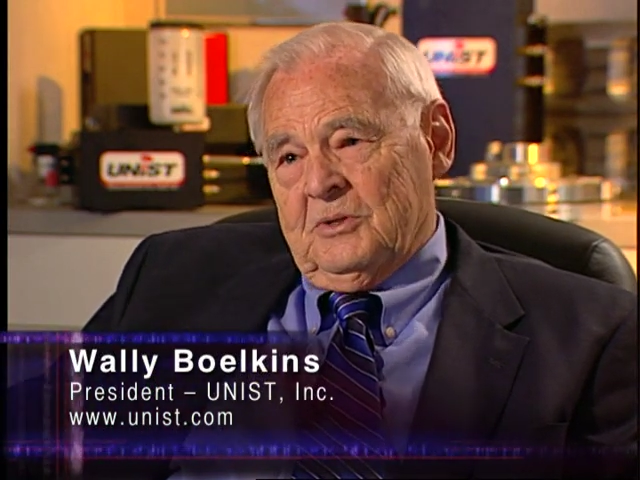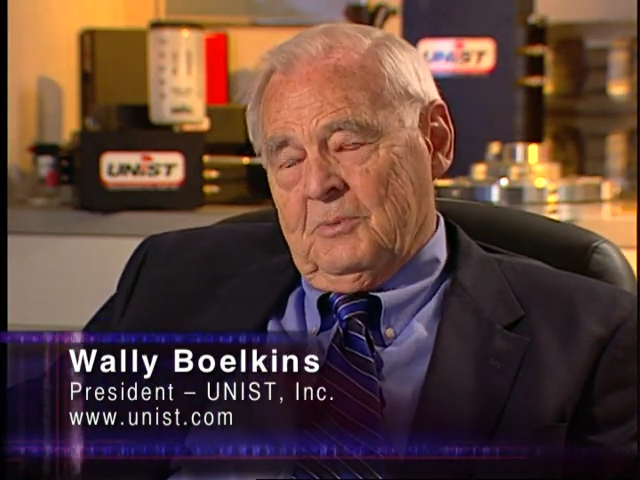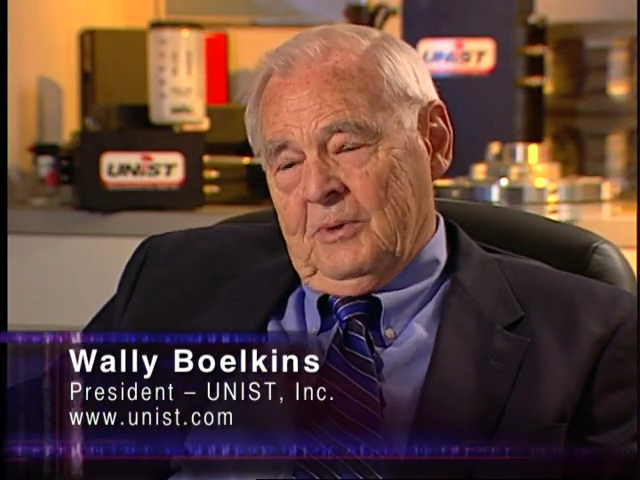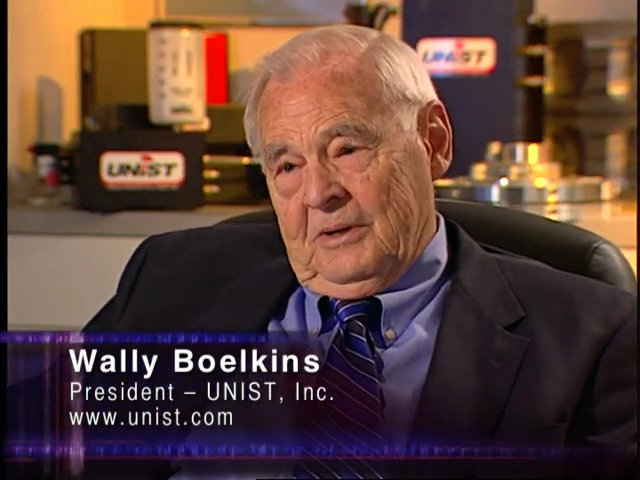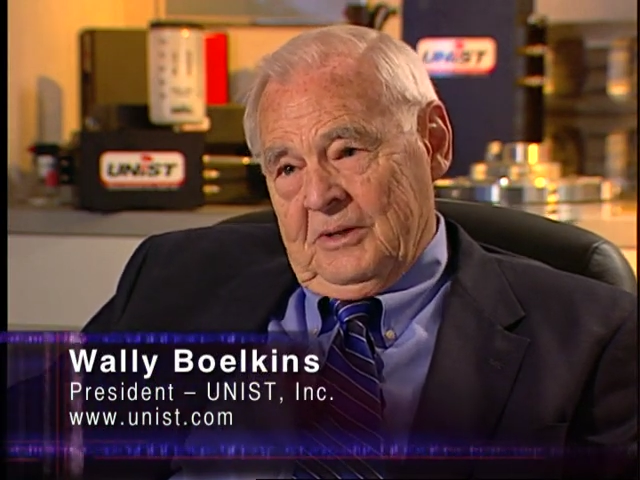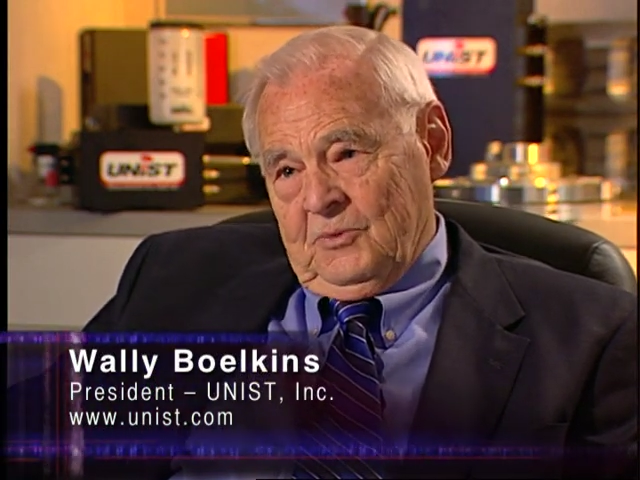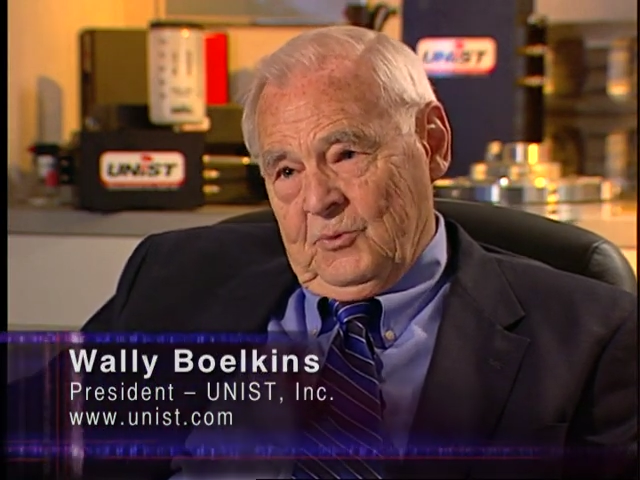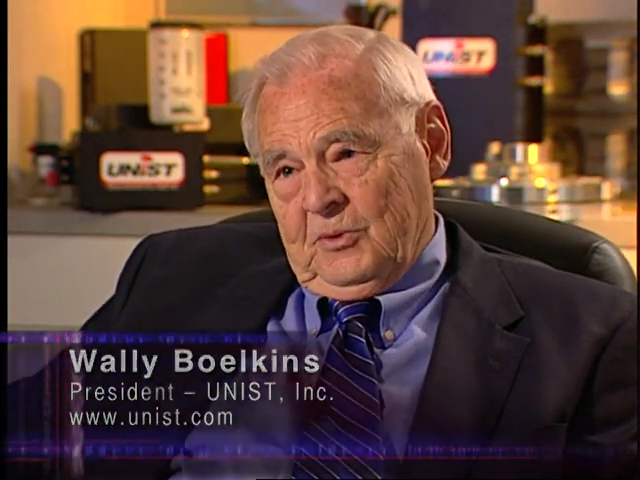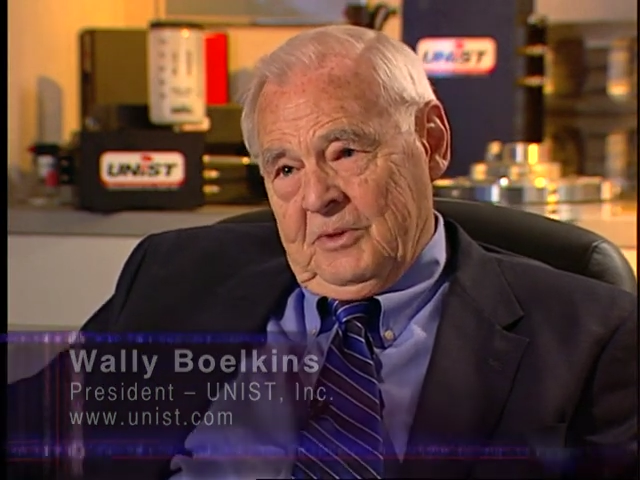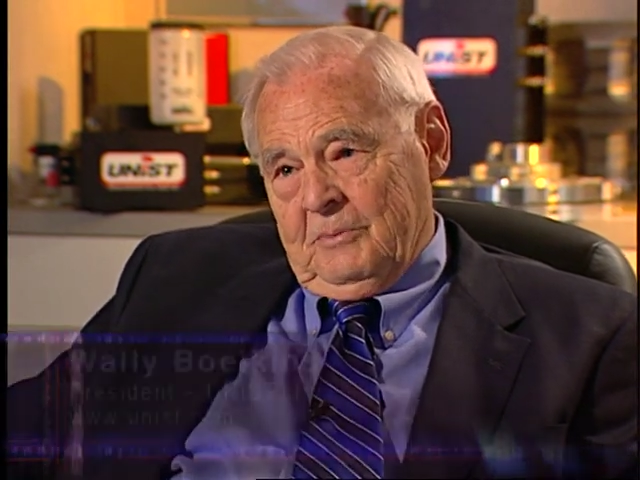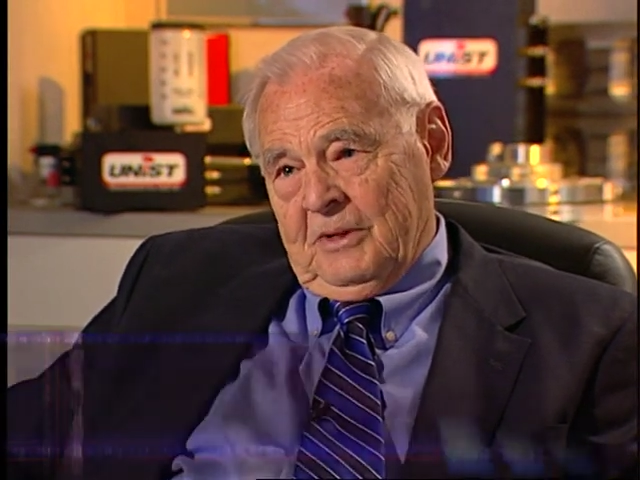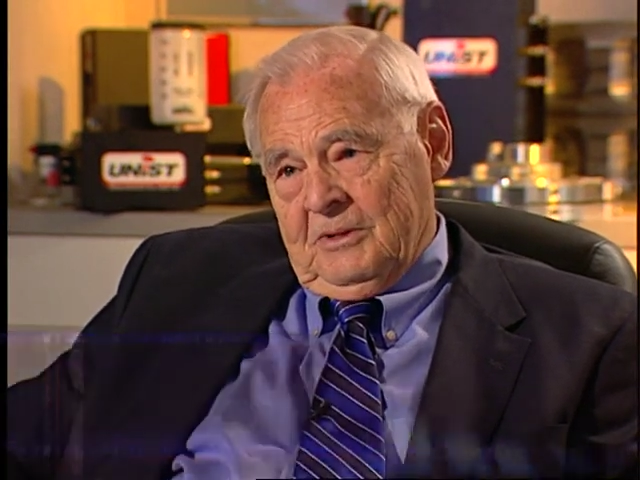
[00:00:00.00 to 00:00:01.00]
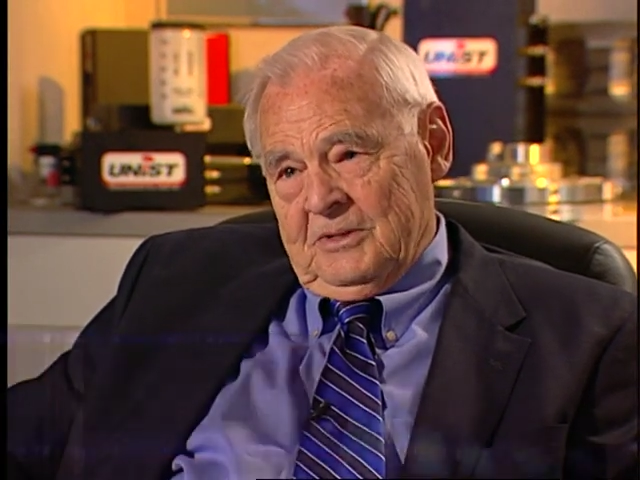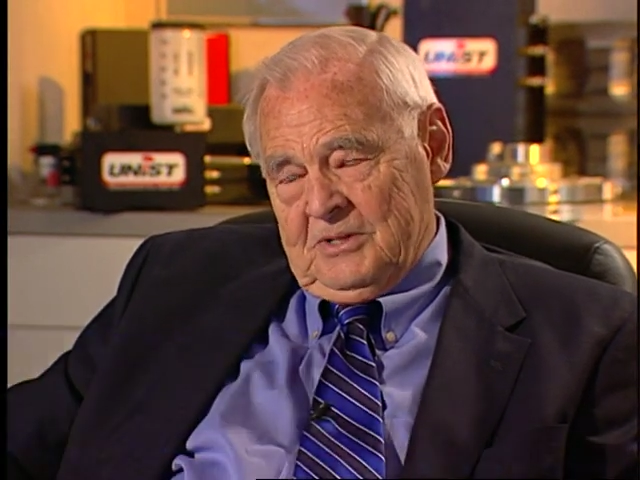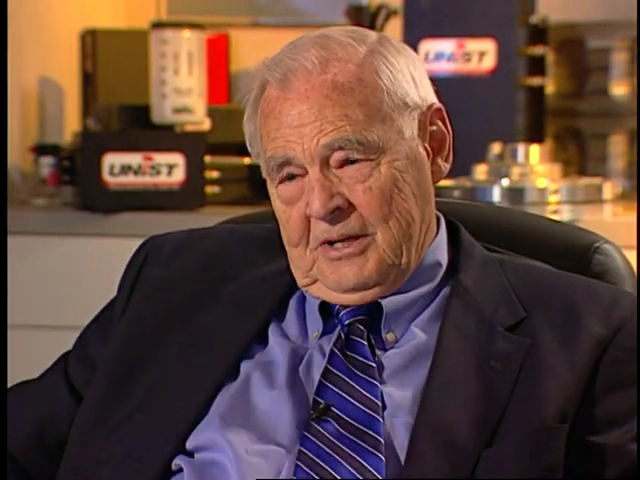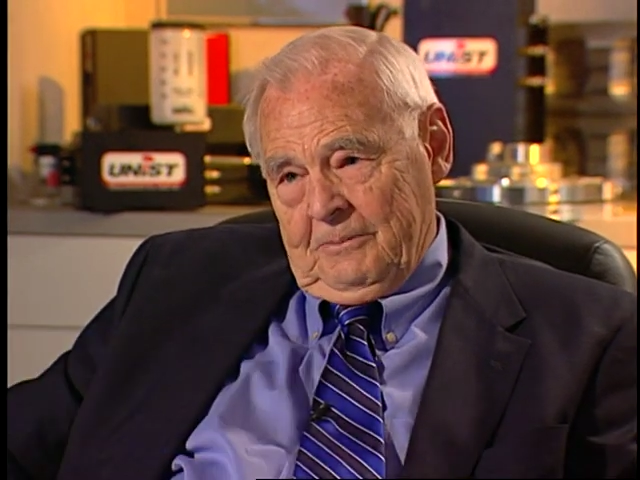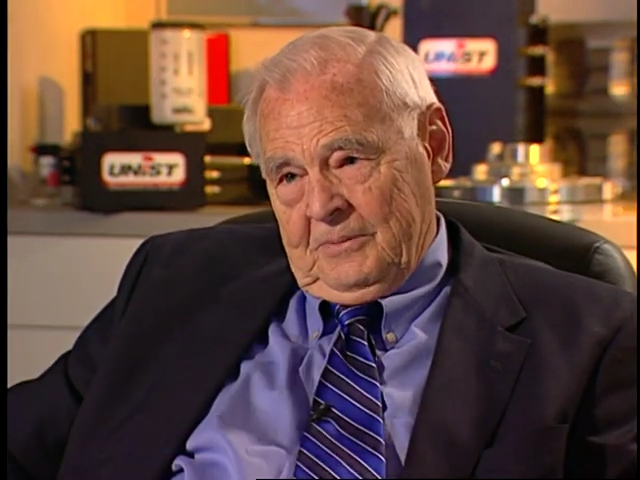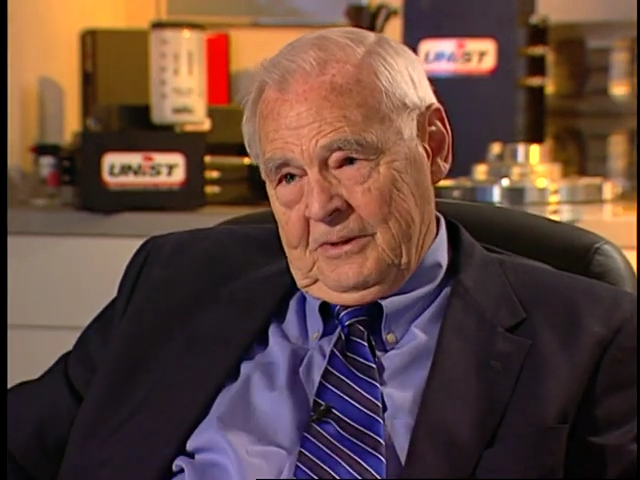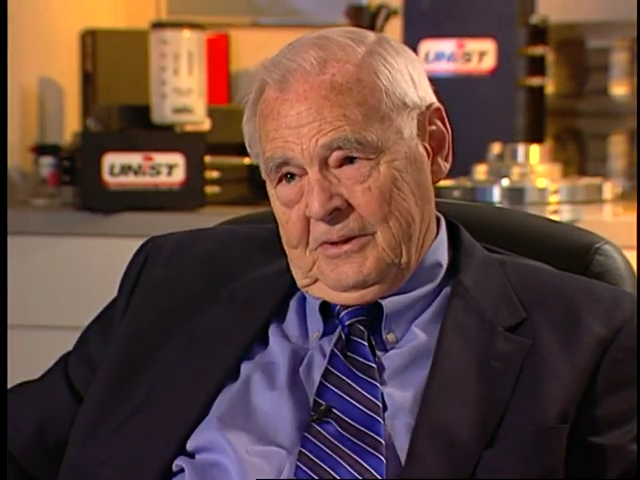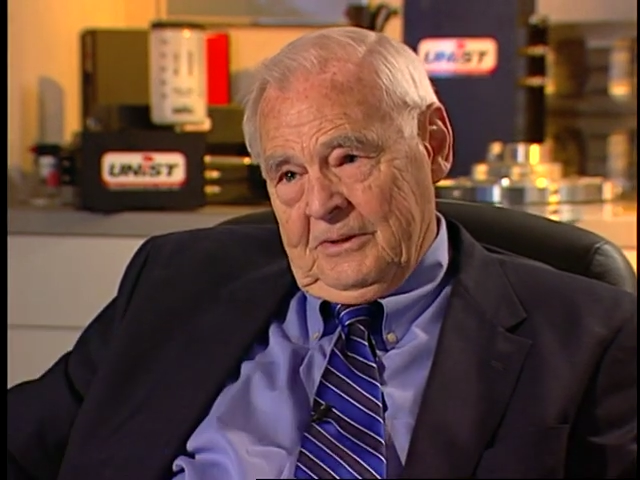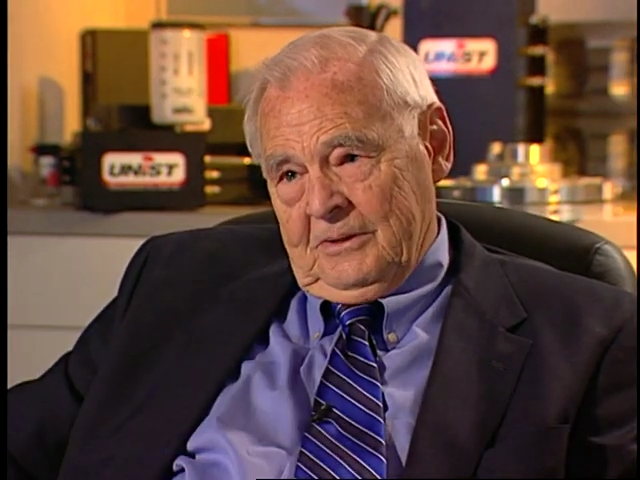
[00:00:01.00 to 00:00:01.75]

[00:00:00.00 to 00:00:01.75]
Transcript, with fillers: as products for the metal stamping